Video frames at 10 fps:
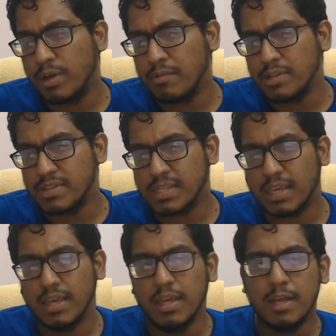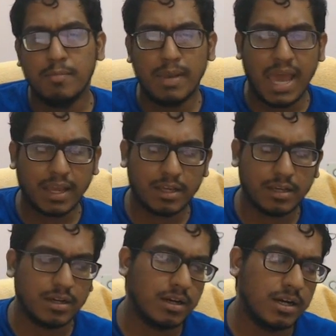I would say. Black
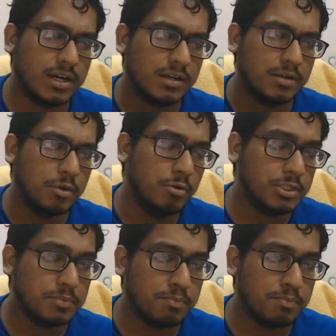goes